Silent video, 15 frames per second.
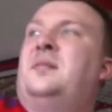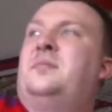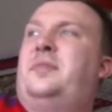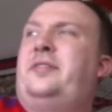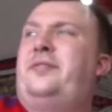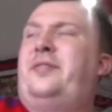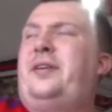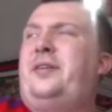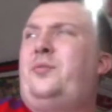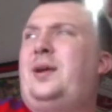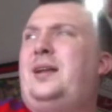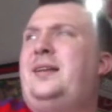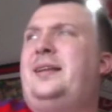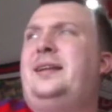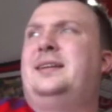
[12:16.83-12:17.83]
It's very
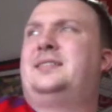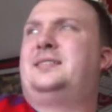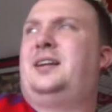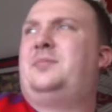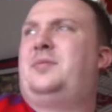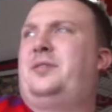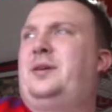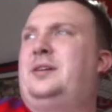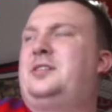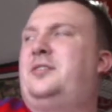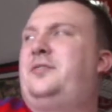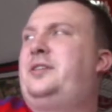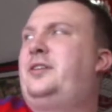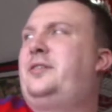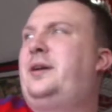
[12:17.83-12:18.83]
windy here today, by the way. So
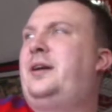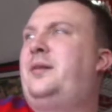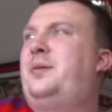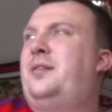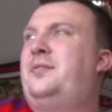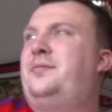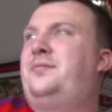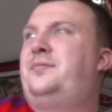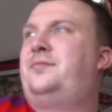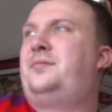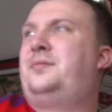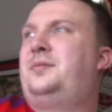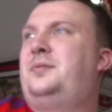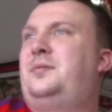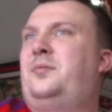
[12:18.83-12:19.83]
if you do hear a bit of
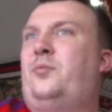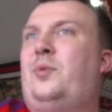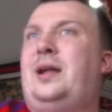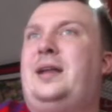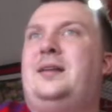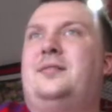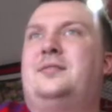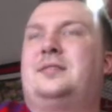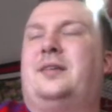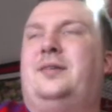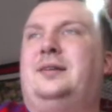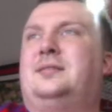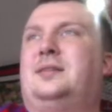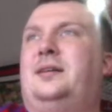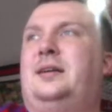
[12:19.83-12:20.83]
wind, so
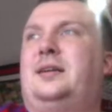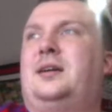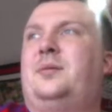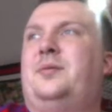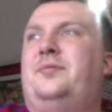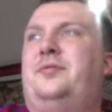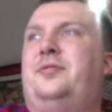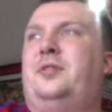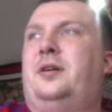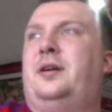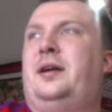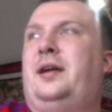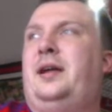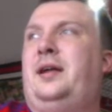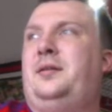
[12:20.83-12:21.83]
to say, coming through like
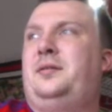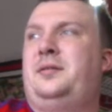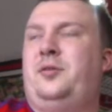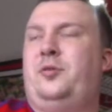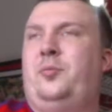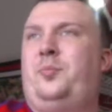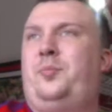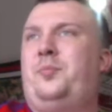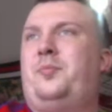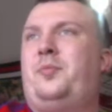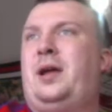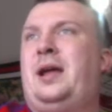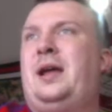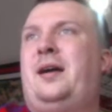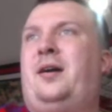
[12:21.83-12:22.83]
little
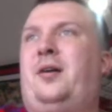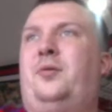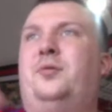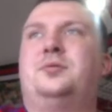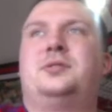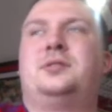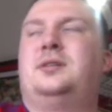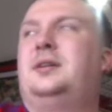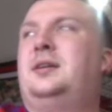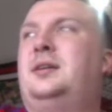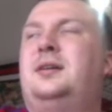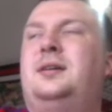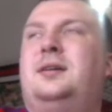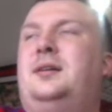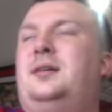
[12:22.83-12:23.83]
air holes,
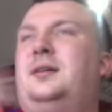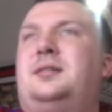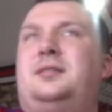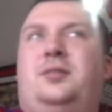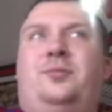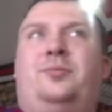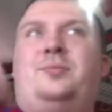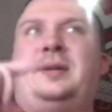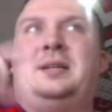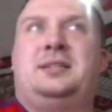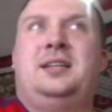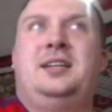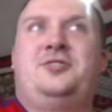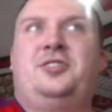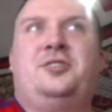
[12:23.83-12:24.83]

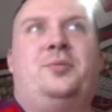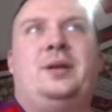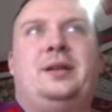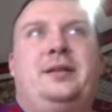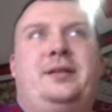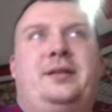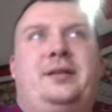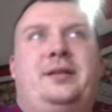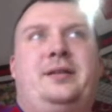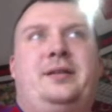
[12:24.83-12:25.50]
it's literally the wind.